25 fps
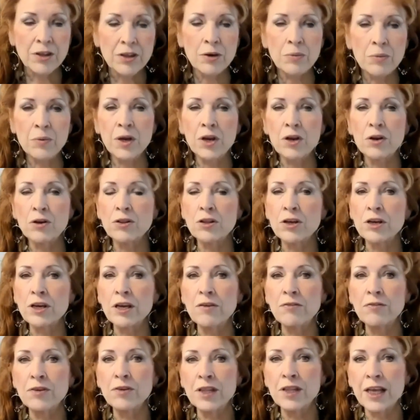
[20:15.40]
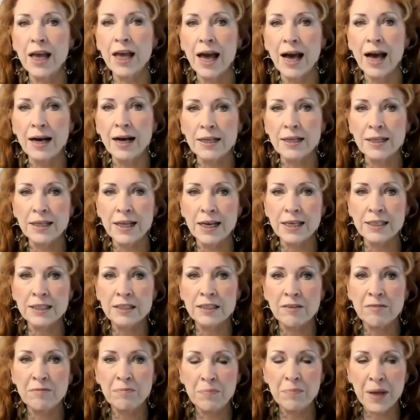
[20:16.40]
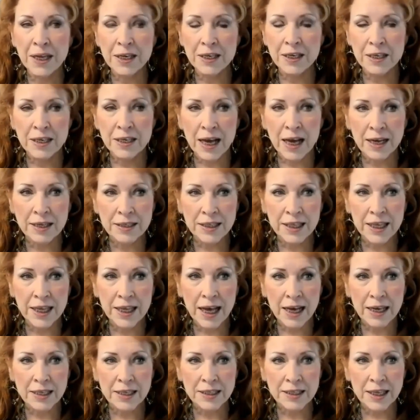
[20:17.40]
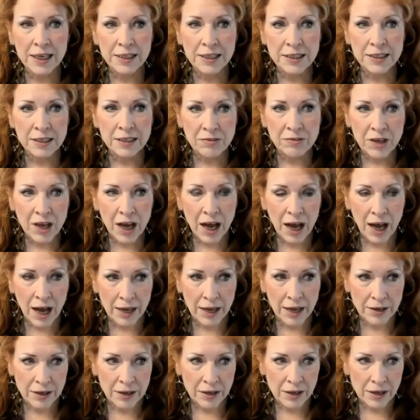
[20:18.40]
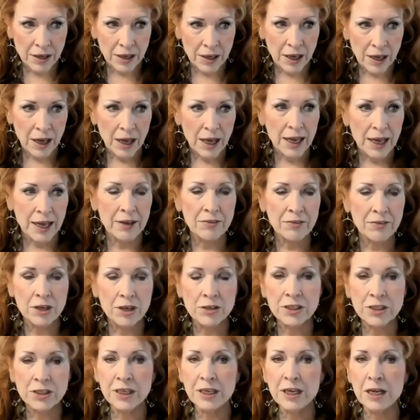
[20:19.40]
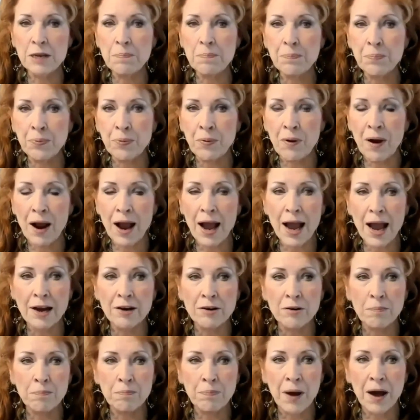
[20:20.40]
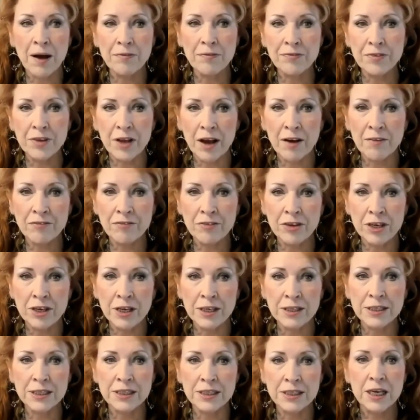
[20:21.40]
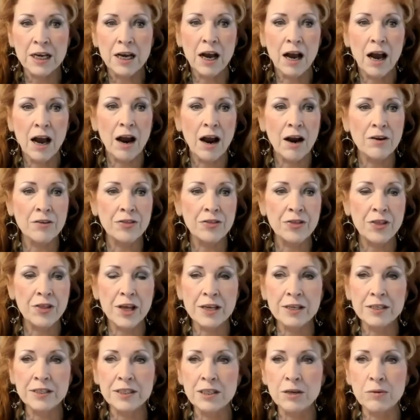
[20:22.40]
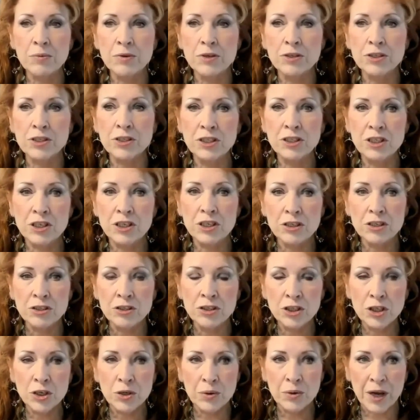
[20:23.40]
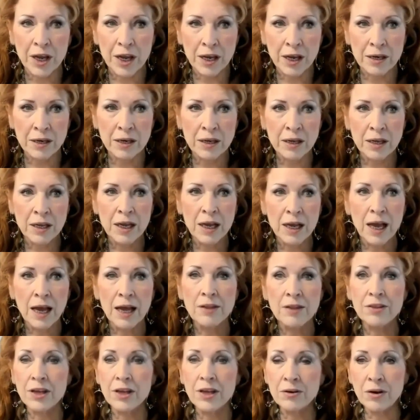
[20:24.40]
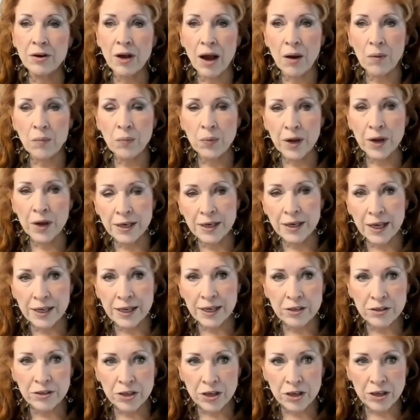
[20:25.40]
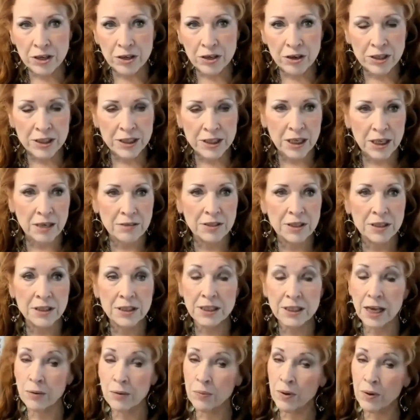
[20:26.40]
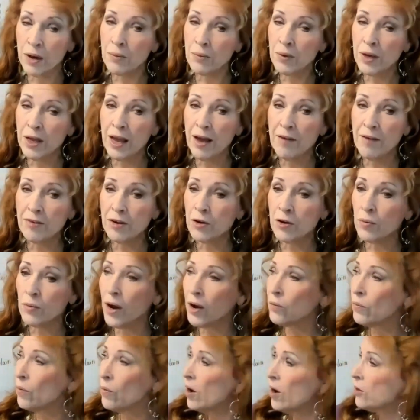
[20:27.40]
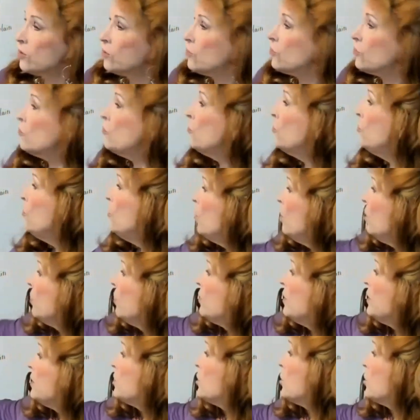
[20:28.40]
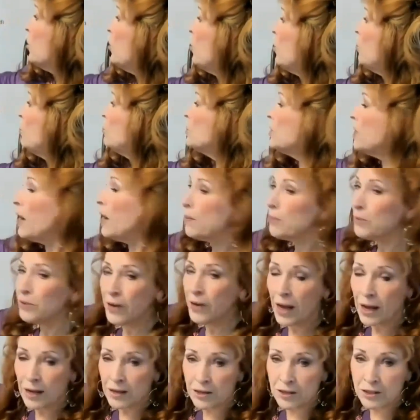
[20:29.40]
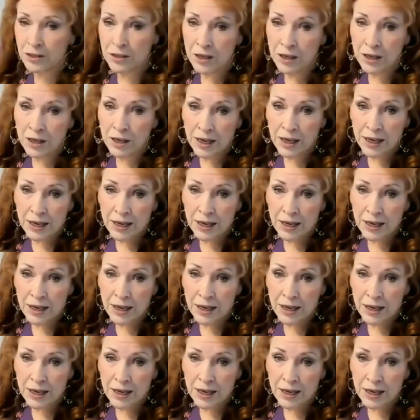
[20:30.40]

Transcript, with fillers: then we are looking for the accolades of men and not the accolades of God. If there's any pride or puffed upness are things that we're still doing then we need to look at ourselves and say, well, we haven't quite walked through this whole tabernacle